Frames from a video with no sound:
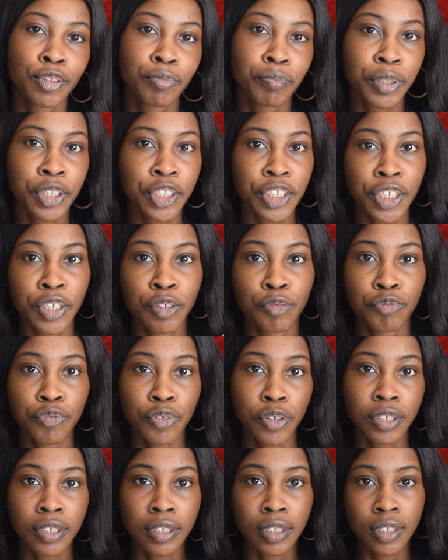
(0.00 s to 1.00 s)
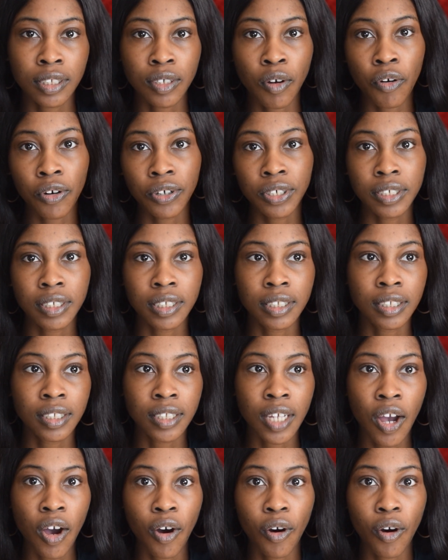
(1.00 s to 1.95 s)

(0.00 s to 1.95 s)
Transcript: pick a first course